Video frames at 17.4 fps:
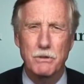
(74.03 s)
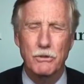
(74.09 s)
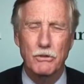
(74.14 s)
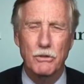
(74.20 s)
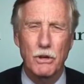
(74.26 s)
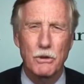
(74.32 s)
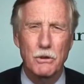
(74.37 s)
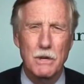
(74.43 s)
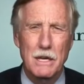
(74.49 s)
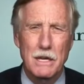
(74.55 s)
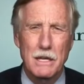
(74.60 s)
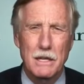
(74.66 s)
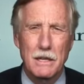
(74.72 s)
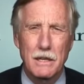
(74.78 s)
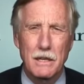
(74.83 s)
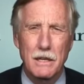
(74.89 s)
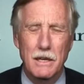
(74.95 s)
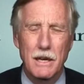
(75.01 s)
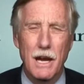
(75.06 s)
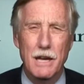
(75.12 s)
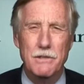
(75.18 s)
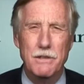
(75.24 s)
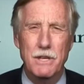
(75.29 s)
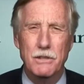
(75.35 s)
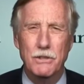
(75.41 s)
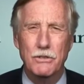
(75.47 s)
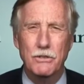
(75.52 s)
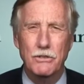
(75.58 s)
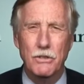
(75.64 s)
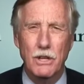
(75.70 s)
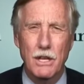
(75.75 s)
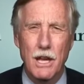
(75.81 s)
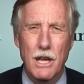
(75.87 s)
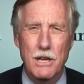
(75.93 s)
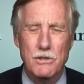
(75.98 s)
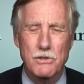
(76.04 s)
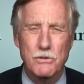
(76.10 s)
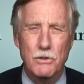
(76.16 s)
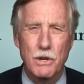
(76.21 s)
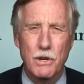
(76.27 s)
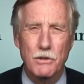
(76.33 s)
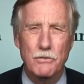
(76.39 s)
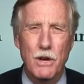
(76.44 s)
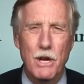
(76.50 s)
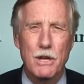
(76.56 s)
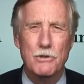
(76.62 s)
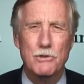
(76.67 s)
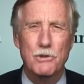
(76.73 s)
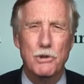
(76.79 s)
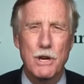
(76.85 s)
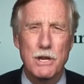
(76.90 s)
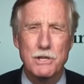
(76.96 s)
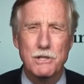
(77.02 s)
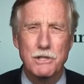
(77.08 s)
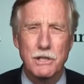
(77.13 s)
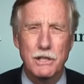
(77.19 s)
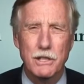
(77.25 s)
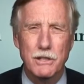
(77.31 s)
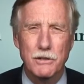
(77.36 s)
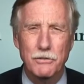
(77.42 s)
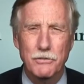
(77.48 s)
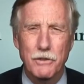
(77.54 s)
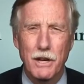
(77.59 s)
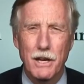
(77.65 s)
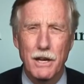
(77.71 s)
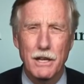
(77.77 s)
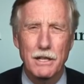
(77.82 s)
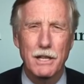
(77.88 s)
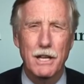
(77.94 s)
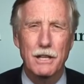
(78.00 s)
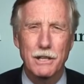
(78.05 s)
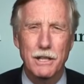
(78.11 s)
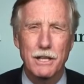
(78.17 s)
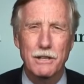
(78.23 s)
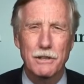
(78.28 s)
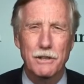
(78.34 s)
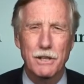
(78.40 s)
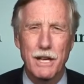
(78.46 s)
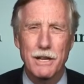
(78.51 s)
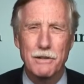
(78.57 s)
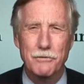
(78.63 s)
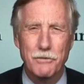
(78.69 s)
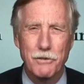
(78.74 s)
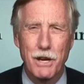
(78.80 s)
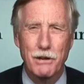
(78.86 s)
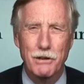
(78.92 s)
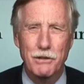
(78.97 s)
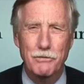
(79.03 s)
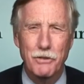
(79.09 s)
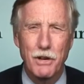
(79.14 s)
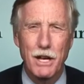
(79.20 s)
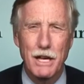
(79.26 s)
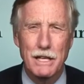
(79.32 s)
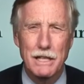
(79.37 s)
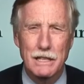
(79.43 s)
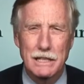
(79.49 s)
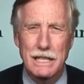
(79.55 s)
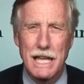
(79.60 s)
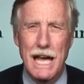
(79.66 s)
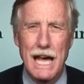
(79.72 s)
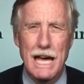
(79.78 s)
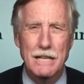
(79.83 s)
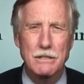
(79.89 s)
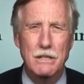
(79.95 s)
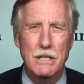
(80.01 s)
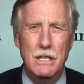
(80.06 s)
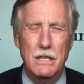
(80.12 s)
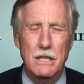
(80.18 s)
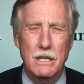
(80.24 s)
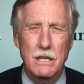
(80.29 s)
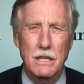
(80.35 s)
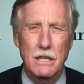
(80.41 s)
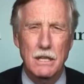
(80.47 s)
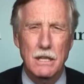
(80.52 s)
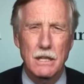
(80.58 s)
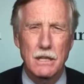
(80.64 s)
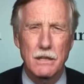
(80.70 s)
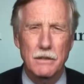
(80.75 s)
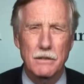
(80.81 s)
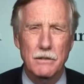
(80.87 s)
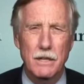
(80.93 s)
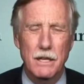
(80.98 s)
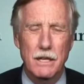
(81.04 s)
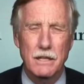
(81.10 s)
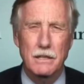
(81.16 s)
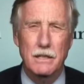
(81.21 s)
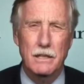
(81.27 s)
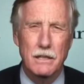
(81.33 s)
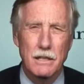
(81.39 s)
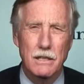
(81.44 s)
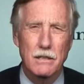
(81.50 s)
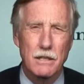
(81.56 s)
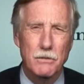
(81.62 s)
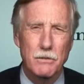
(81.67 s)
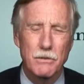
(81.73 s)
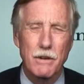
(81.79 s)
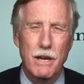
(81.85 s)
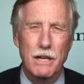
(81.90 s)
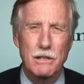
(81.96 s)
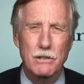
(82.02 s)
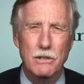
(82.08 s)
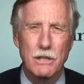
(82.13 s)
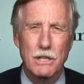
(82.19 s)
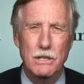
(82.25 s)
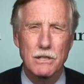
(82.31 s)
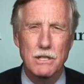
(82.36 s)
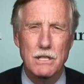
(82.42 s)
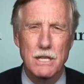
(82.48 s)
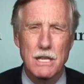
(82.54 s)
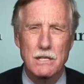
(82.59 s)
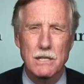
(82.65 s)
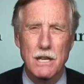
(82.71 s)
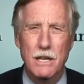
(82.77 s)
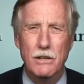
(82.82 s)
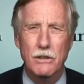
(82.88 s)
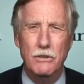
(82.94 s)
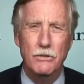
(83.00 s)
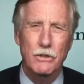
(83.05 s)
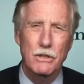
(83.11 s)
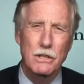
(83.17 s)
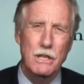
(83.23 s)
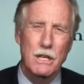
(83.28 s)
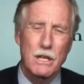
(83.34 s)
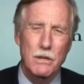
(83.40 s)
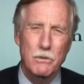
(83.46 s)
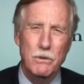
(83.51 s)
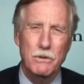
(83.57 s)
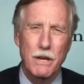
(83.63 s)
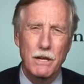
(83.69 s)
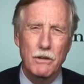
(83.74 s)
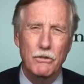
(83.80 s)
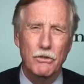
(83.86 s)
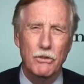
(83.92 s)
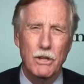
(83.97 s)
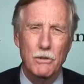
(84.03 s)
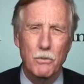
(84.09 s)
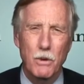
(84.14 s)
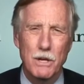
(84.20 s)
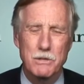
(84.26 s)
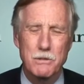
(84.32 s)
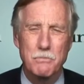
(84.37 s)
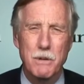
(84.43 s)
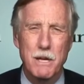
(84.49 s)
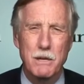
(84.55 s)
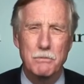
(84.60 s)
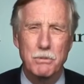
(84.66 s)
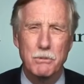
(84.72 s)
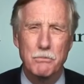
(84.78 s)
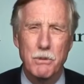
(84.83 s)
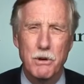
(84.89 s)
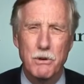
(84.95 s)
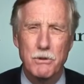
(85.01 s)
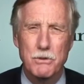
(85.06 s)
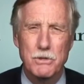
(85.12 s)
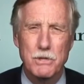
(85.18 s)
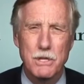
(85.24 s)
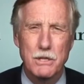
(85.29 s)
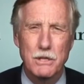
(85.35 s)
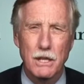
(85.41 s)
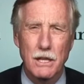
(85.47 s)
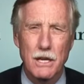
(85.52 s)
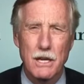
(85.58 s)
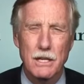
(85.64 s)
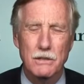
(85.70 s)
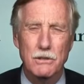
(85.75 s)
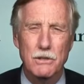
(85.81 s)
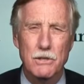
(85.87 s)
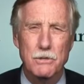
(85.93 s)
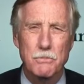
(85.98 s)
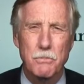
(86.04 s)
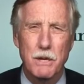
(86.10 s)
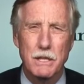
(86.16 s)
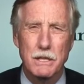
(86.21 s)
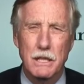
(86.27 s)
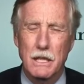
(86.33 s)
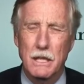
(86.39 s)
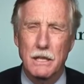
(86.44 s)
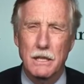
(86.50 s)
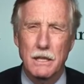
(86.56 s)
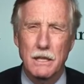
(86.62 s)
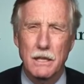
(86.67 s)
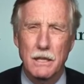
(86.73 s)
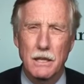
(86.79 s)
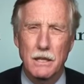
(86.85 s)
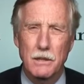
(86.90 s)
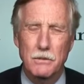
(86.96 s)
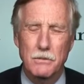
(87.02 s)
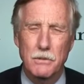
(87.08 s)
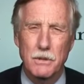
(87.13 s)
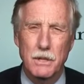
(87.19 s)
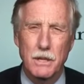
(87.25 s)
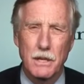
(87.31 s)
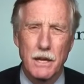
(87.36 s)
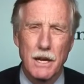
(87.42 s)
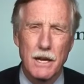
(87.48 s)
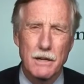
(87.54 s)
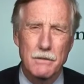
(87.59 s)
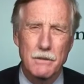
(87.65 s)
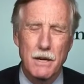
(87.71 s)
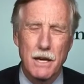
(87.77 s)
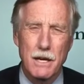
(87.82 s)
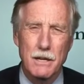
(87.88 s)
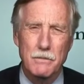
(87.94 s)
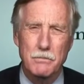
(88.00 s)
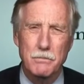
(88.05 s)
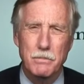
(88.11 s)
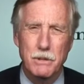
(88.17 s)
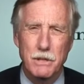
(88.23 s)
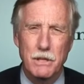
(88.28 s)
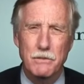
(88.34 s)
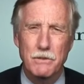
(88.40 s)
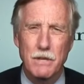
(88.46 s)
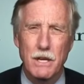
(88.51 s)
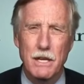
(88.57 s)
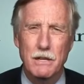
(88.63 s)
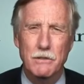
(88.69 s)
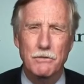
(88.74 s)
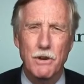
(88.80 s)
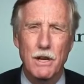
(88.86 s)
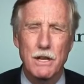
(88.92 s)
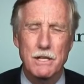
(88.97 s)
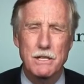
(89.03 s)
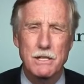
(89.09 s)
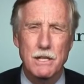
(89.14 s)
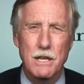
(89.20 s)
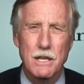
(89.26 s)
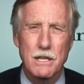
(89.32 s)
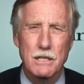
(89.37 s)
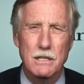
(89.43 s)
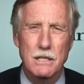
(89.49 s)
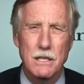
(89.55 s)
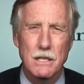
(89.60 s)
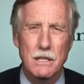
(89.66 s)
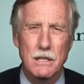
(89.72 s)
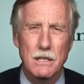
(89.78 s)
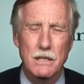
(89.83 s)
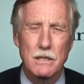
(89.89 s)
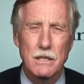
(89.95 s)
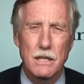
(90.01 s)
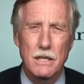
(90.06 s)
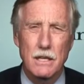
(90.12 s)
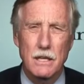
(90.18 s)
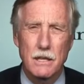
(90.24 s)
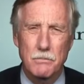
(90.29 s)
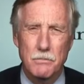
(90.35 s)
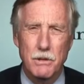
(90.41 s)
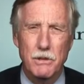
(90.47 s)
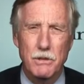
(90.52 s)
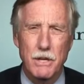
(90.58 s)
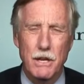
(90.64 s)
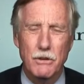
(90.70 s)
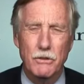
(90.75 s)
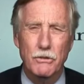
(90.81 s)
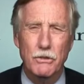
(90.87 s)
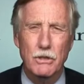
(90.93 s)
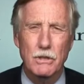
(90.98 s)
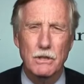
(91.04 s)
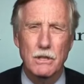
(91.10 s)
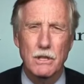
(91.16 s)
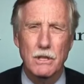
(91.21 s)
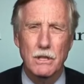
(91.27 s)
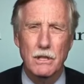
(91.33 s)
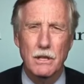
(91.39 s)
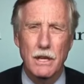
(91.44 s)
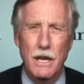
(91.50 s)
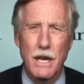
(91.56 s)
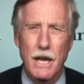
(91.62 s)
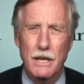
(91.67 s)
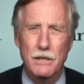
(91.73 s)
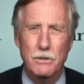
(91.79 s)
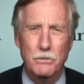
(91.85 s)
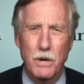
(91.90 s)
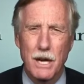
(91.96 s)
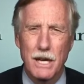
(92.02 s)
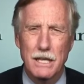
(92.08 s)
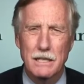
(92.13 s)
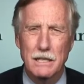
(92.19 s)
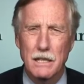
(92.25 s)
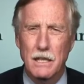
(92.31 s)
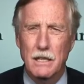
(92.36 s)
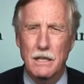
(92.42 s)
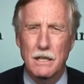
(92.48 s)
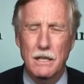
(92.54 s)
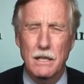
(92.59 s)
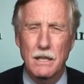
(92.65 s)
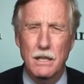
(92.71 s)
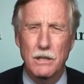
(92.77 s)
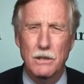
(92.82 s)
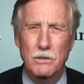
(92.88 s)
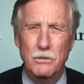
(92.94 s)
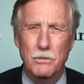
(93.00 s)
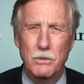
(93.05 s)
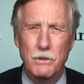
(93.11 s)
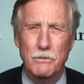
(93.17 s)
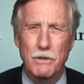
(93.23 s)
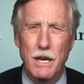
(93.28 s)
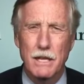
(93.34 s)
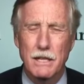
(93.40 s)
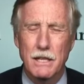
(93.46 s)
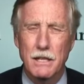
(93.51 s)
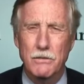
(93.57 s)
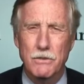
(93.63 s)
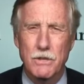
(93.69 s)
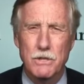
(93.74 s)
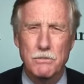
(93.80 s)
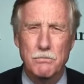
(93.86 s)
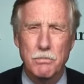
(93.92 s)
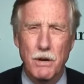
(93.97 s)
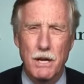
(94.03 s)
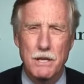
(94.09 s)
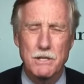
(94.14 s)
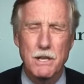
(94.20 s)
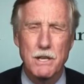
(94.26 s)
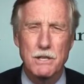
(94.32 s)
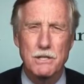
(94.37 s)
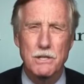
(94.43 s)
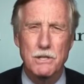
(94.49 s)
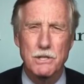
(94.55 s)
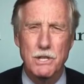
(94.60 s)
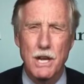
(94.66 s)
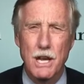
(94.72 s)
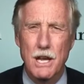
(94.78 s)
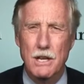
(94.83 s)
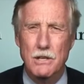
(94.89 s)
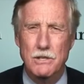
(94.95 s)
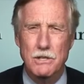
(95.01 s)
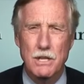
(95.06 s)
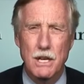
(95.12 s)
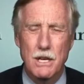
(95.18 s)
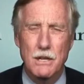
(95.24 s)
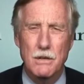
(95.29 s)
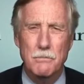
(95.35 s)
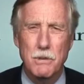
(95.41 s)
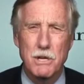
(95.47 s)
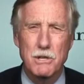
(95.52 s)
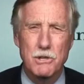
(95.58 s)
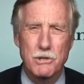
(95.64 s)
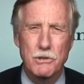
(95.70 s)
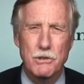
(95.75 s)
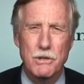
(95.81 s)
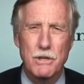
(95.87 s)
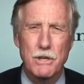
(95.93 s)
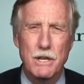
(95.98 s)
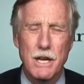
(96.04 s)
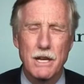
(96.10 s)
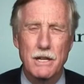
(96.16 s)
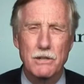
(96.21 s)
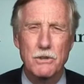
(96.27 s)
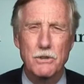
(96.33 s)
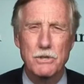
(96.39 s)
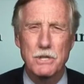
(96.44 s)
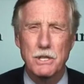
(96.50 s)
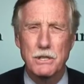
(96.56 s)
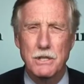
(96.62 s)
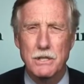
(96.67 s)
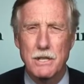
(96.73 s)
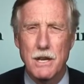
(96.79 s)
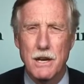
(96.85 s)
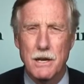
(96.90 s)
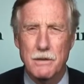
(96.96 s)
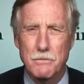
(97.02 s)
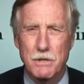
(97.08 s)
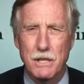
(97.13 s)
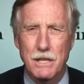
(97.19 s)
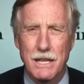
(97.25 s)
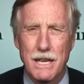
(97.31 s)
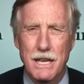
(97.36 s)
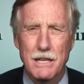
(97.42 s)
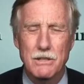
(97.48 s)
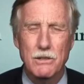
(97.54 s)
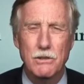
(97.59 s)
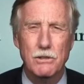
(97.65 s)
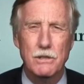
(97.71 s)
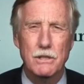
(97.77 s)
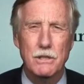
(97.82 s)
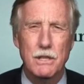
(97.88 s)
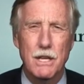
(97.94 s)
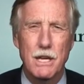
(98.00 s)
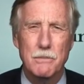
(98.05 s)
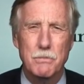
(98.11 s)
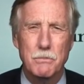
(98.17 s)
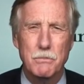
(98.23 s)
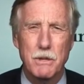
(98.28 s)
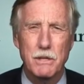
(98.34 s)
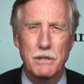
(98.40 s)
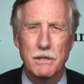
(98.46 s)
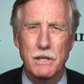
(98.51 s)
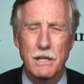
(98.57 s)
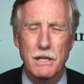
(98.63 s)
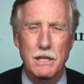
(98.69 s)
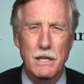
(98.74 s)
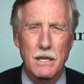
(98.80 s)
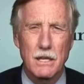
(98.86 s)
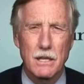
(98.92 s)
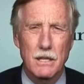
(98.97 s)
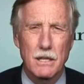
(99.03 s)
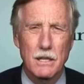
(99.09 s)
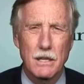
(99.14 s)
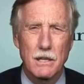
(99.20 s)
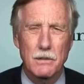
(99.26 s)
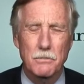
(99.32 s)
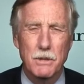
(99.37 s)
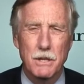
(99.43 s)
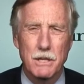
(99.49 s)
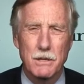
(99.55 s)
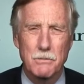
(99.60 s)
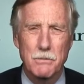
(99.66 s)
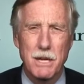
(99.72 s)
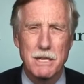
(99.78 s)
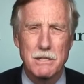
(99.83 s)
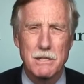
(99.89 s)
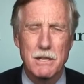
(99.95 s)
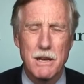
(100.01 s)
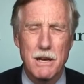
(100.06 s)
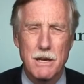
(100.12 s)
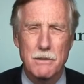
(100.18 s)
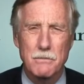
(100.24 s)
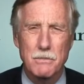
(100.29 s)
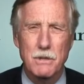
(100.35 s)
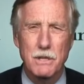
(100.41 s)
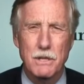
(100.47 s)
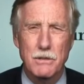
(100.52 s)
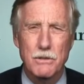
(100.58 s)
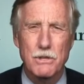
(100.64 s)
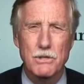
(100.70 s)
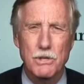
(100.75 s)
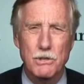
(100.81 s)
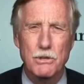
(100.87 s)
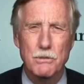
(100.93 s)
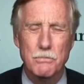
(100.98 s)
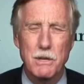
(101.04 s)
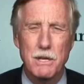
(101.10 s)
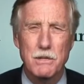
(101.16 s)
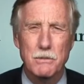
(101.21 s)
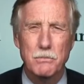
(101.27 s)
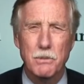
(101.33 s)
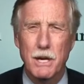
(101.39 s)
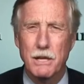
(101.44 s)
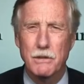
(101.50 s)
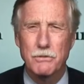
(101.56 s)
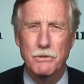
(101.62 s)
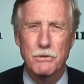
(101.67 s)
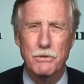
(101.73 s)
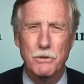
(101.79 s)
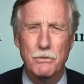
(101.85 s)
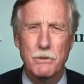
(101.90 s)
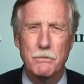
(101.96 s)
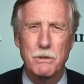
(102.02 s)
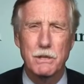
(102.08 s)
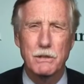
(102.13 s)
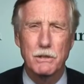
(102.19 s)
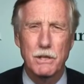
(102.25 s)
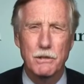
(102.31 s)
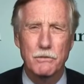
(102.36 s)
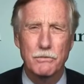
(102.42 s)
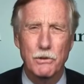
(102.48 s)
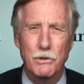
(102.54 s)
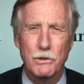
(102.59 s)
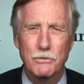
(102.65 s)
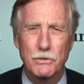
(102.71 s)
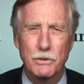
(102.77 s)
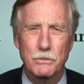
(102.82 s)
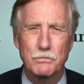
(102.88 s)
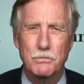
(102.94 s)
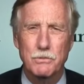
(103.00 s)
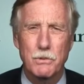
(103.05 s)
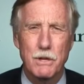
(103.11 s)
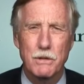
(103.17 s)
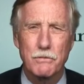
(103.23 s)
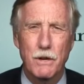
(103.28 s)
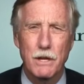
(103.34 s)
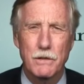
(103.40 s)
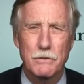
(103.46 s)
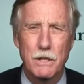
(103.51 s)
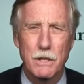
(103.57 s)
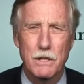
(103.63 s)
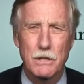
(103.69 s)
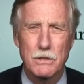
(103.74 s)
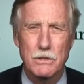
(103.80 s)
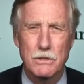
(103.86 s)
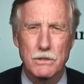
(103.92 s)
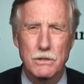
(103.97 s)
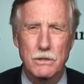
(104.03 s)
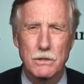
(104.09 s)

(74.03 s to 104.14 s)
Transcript: So uh, I think this is a case of trust a little, a little and verify a lot. Uh, and clearly, we've got to look at the details and we've got to see what's being proposed in the Congress. But uh, uh, I, I, believe Dianne Feinstein uh, and Bill Nelson uh, had it right. Uh, we've got to give this process a chance, be sure they're not using the time to gain nuclear capability. Uh, but in the meantime, this could be the breakthrough that we've been looking for for 25 years.